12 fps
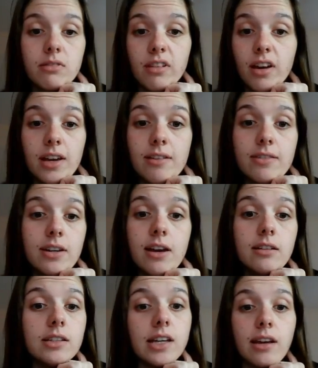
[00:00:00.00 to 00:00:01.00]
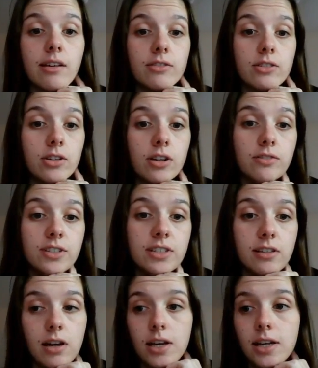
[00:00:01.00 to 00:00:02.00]
that I even had a Heaven and Earth
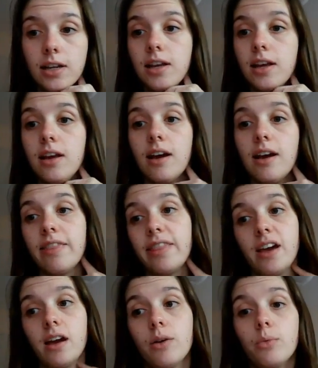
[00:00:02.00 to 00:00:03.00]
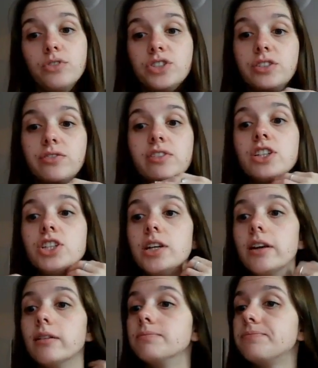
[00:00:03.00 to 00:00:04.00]
design and that I wanted to finish
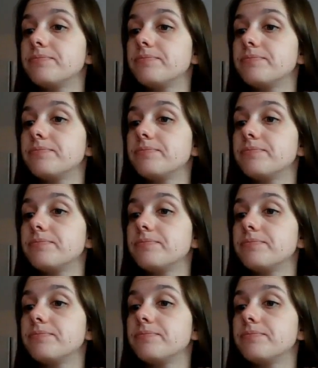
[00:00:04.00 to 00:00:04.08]
it.